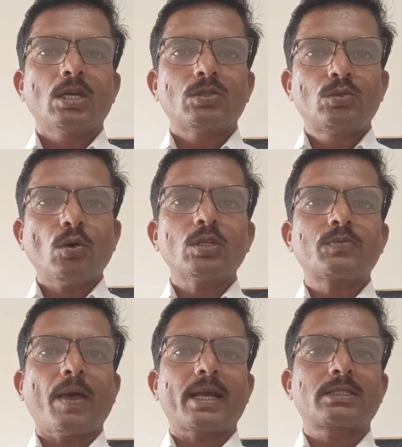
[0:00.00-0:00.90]
those
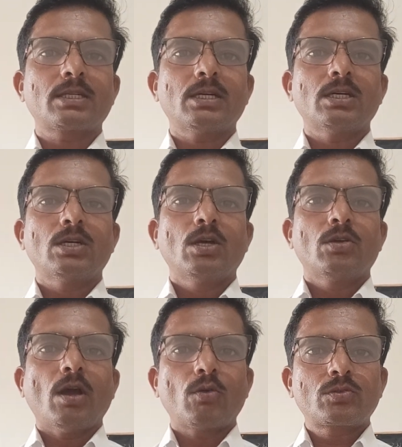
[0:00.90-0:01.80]
factor
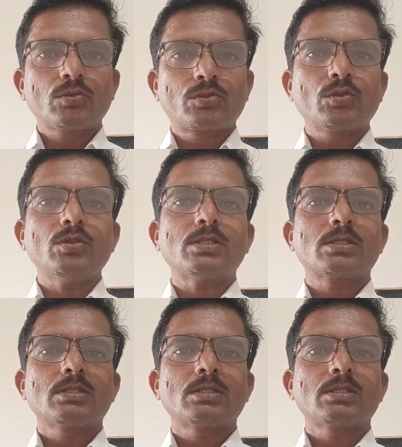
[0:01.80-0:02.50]
you have to choose